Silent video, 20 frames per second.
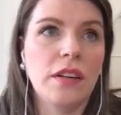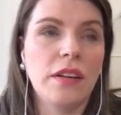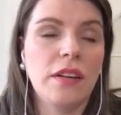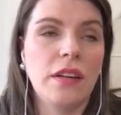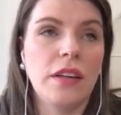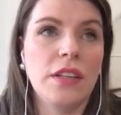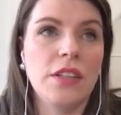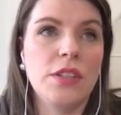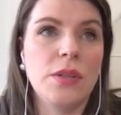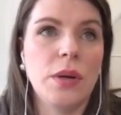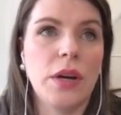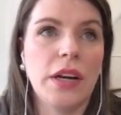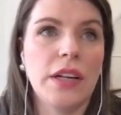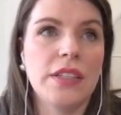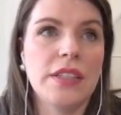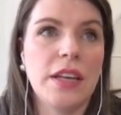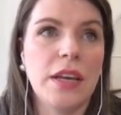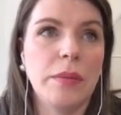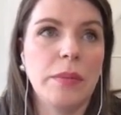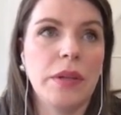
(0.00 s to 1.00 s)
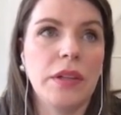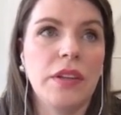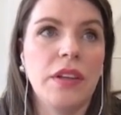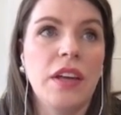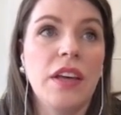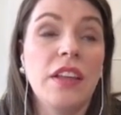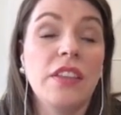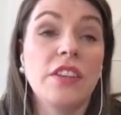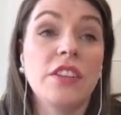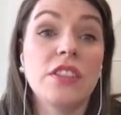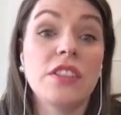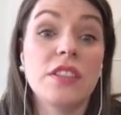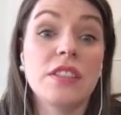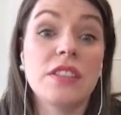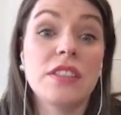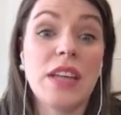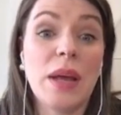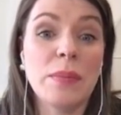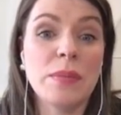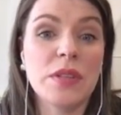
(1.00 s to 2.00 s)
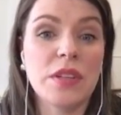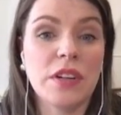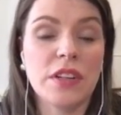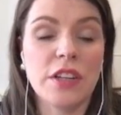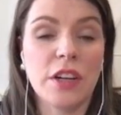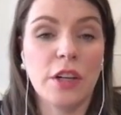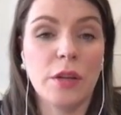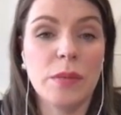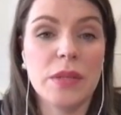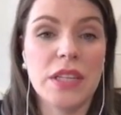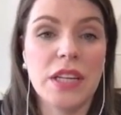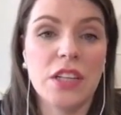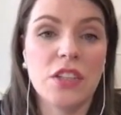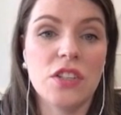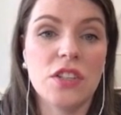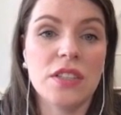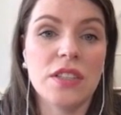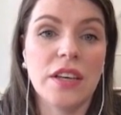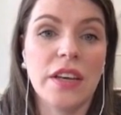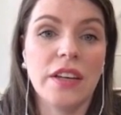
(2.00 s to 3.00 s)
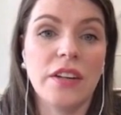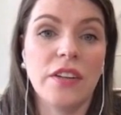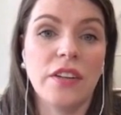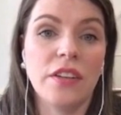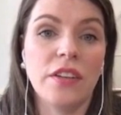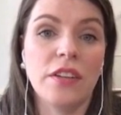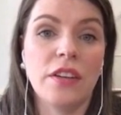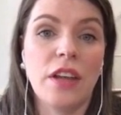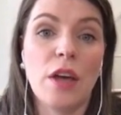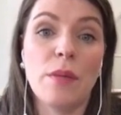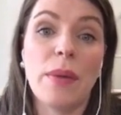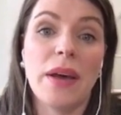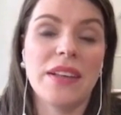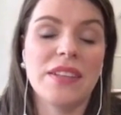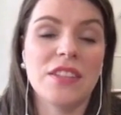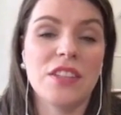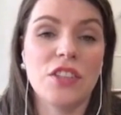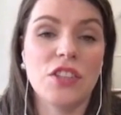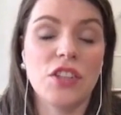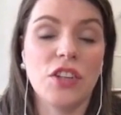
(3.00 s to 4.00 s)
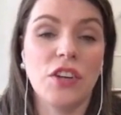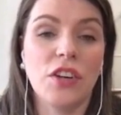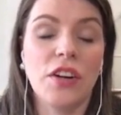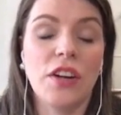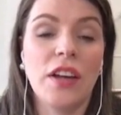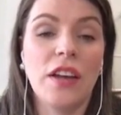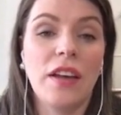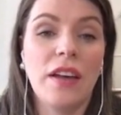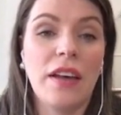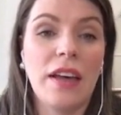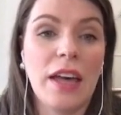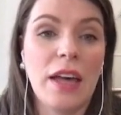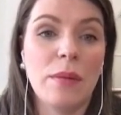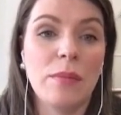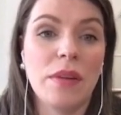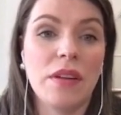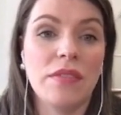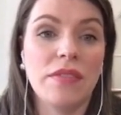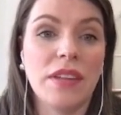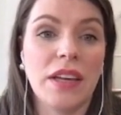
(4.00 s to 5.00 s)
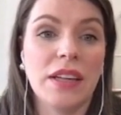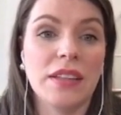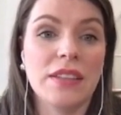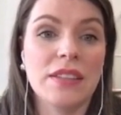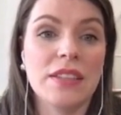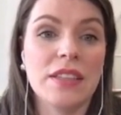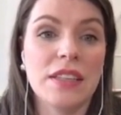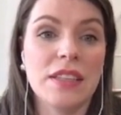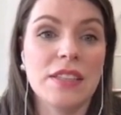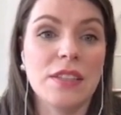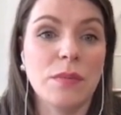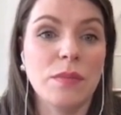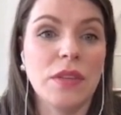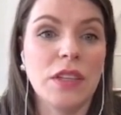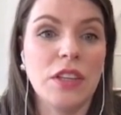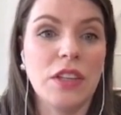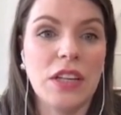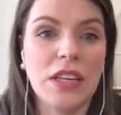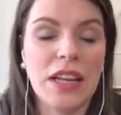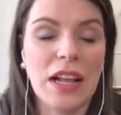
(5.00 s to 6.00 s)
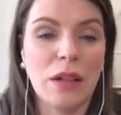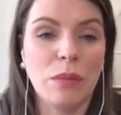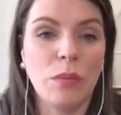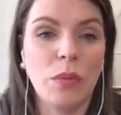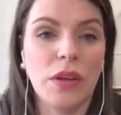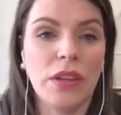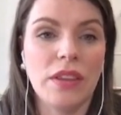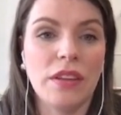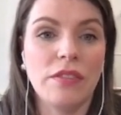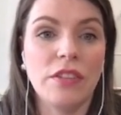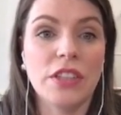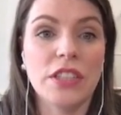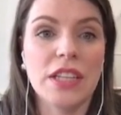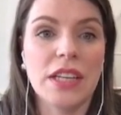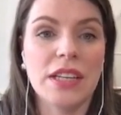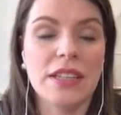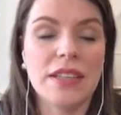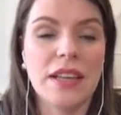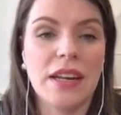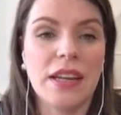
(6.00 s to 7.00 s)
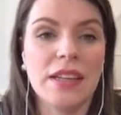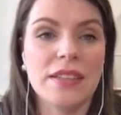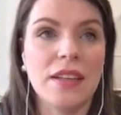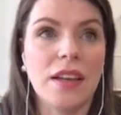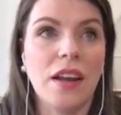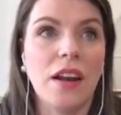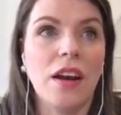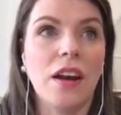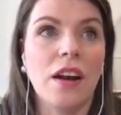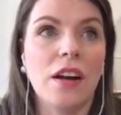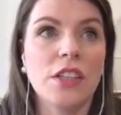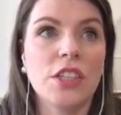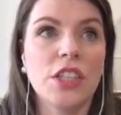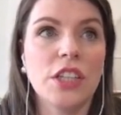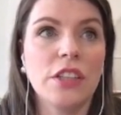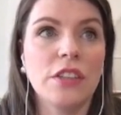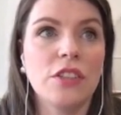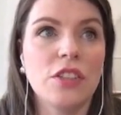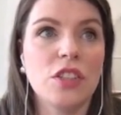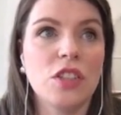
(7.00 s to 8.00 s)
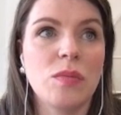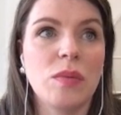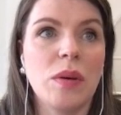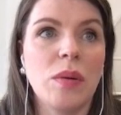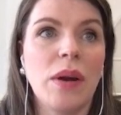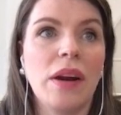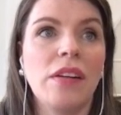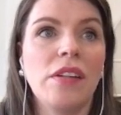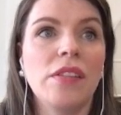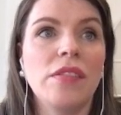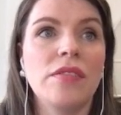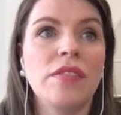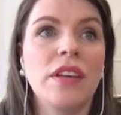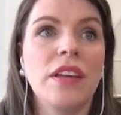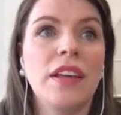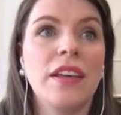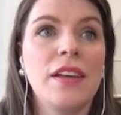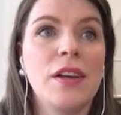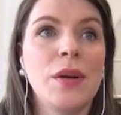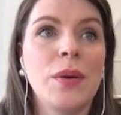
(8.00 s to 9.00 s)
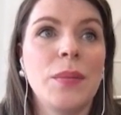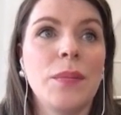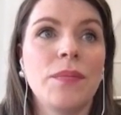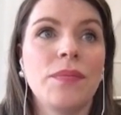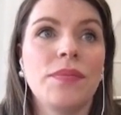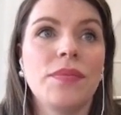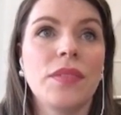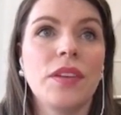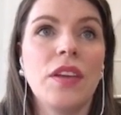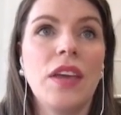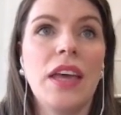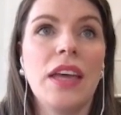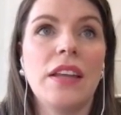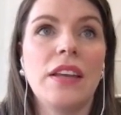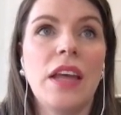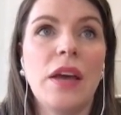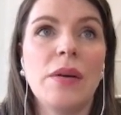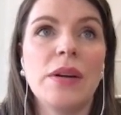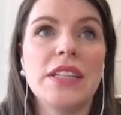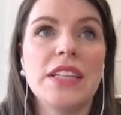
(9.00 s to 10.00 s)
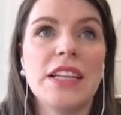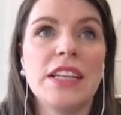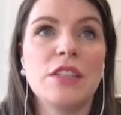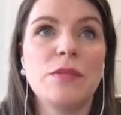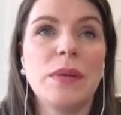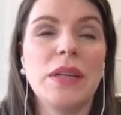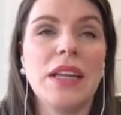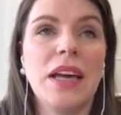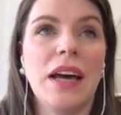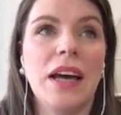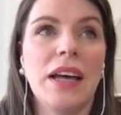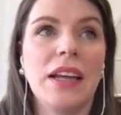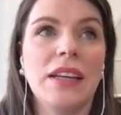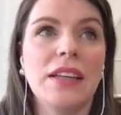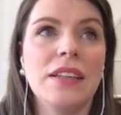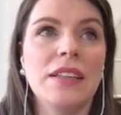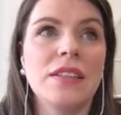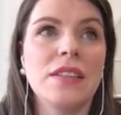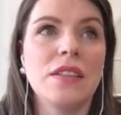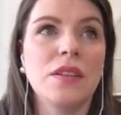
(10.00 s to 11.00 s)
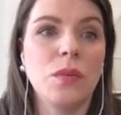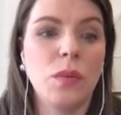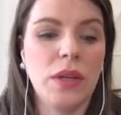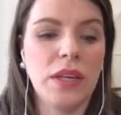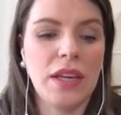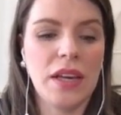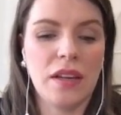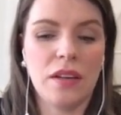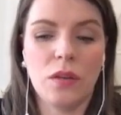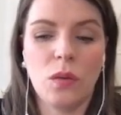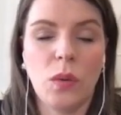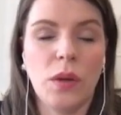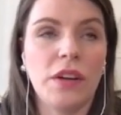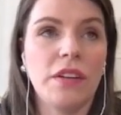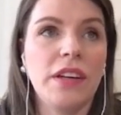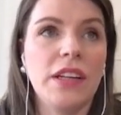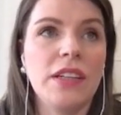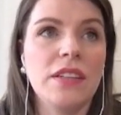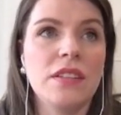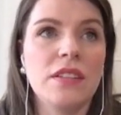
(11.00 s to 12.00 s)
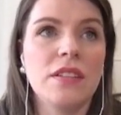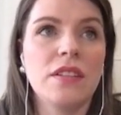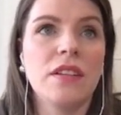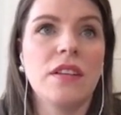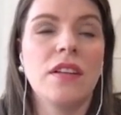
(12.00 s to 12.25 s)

into our table. There's steps in our documentation site on how best to chunk um, if that is something you need help with, if your data set is a lot larger, just to be aware of. Okay, now our data has been added, we can query it